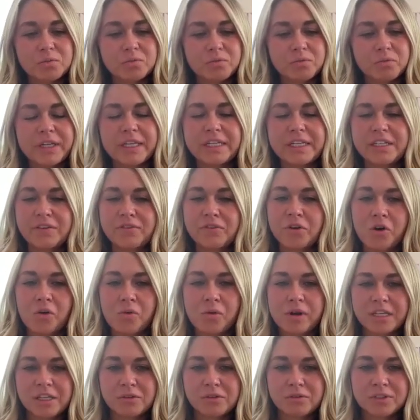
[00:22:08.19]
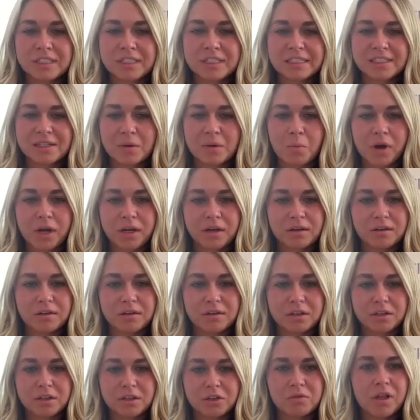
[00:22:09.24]
really difficult when you see someone
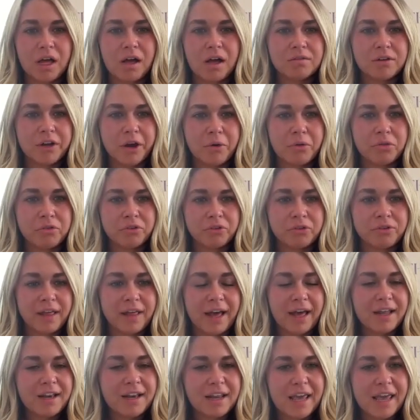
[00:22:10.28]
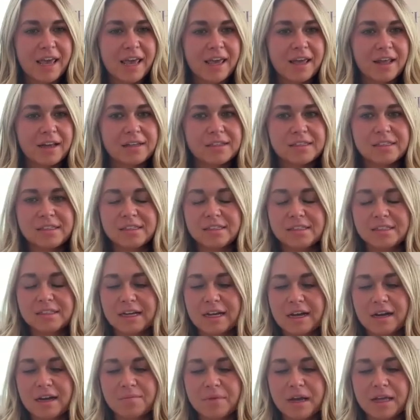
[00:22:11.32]
you love go through that, and
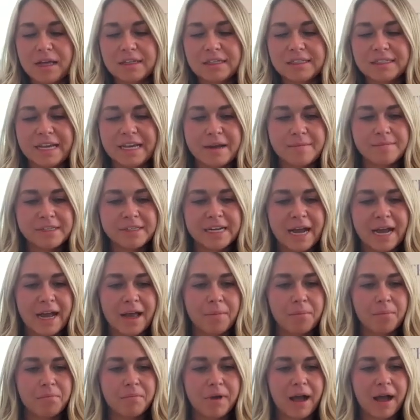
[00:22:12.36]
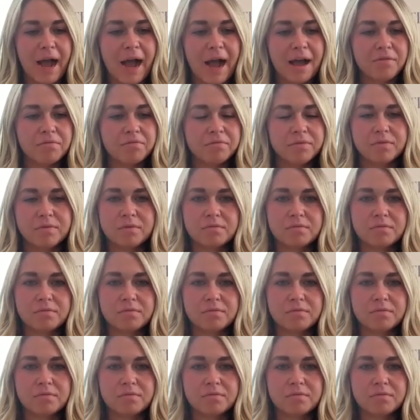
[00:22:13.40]
at the same time, I've